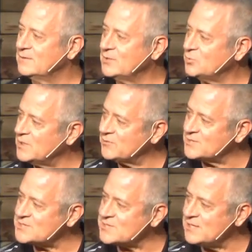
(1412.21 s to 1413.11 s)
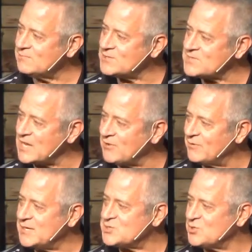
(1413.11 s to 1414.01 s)
that we have received the
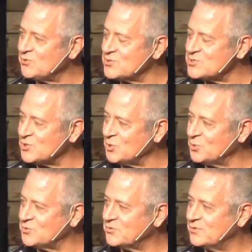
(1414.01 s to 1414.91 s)
salvation of our souls,